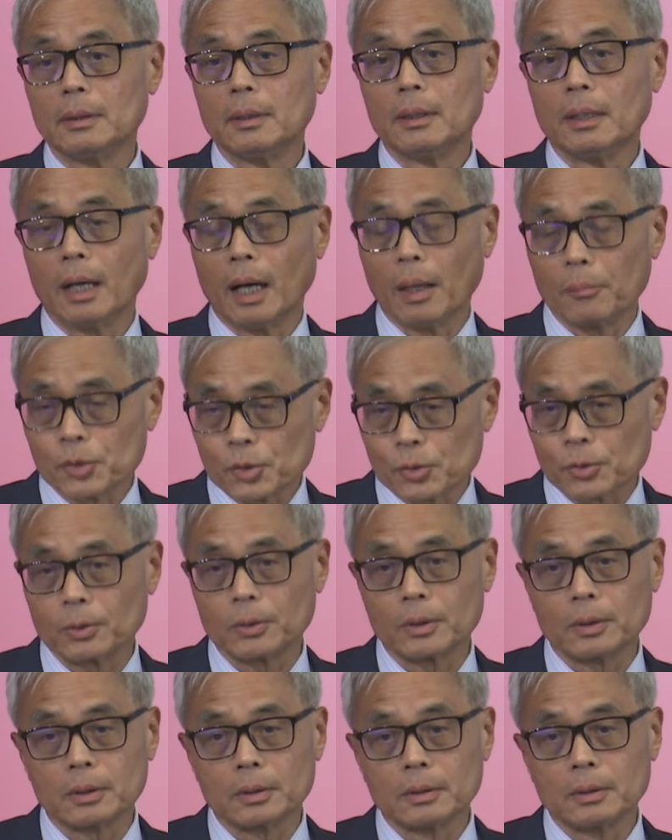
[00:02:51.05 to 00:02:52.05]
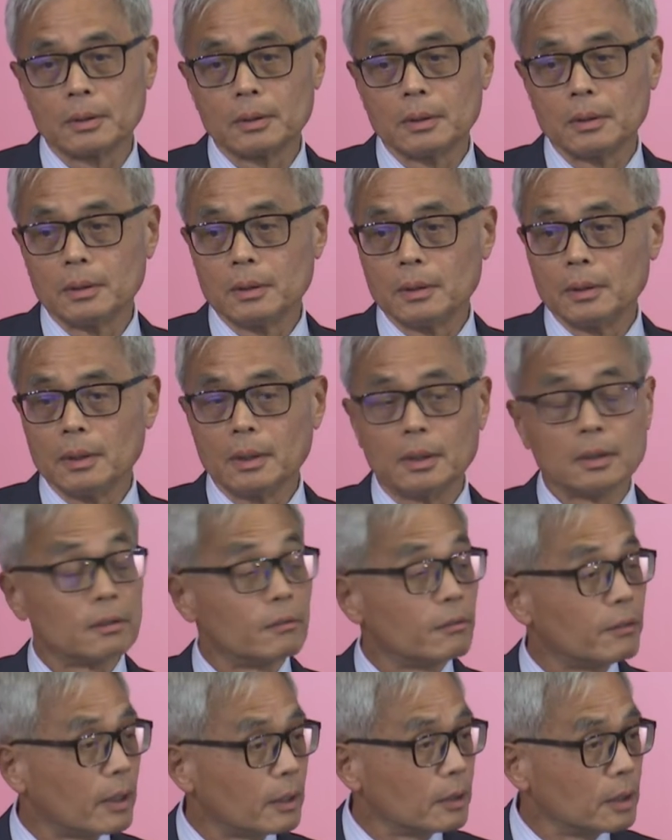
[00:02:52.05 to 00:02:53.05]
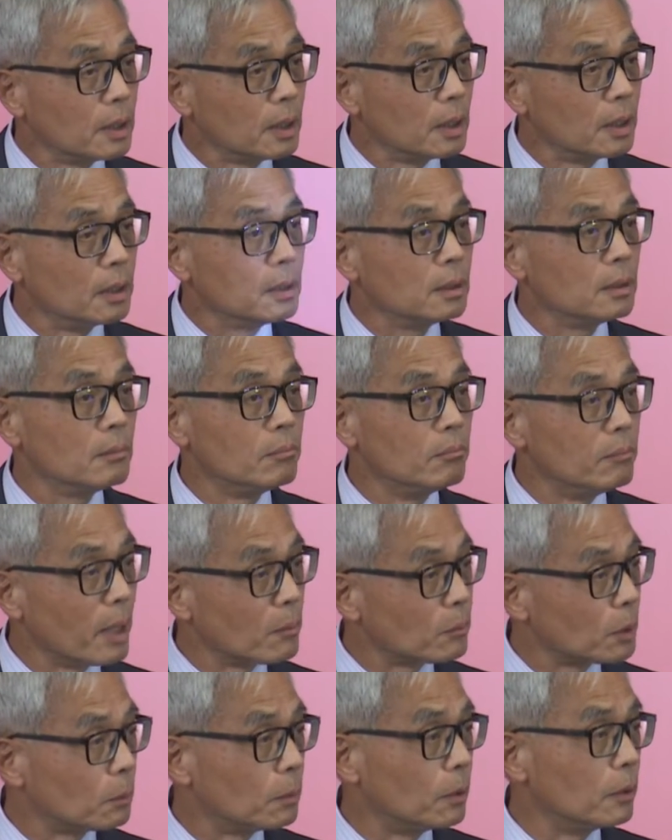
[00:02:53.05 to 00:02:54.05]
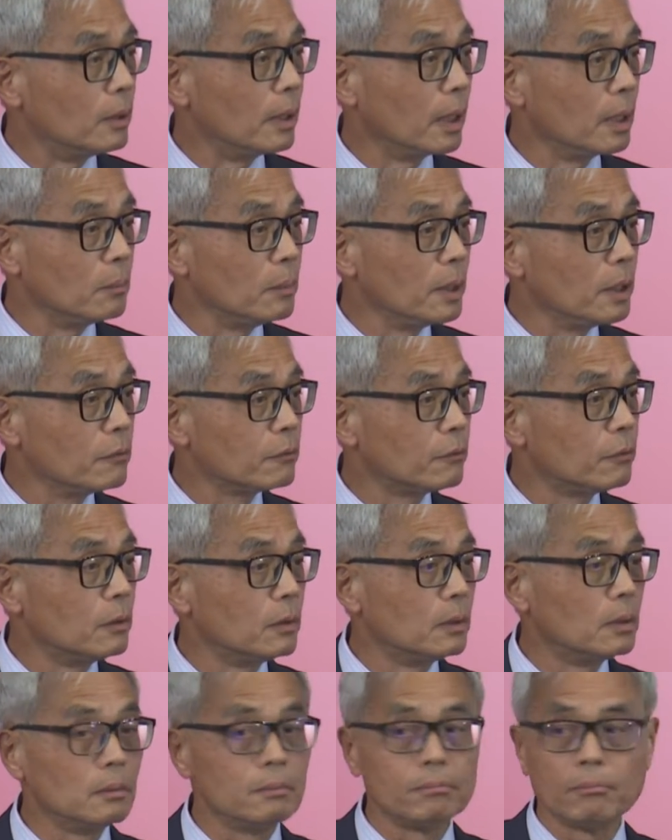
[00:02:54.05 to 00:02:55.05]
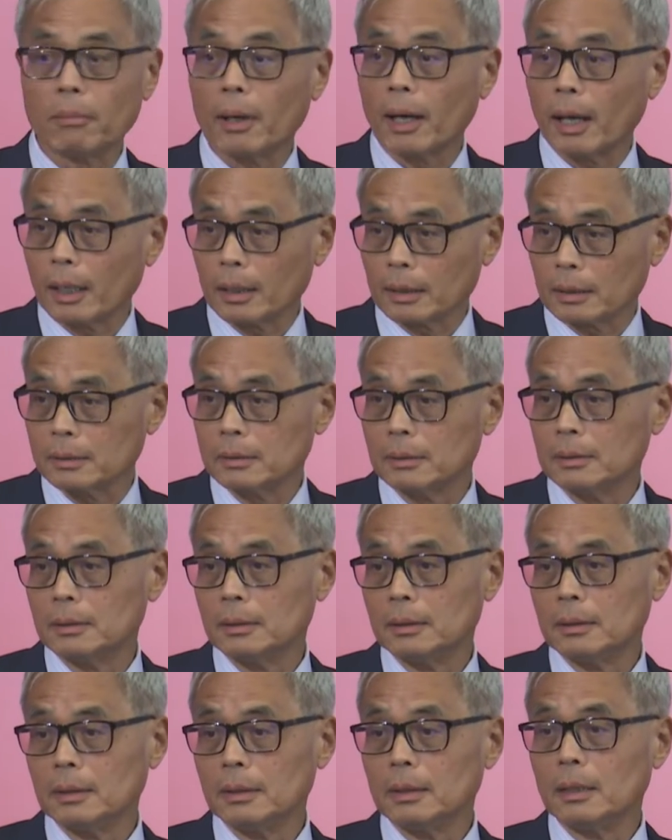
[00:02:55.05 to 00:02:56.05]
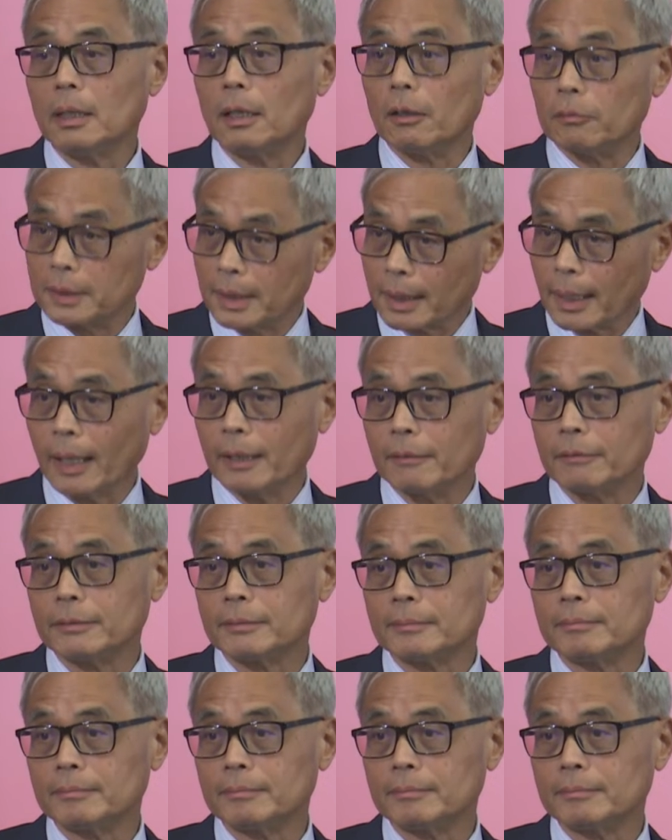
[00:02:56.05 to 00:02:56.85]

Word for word: I'm sure is a very memorable and meaningful part of the life.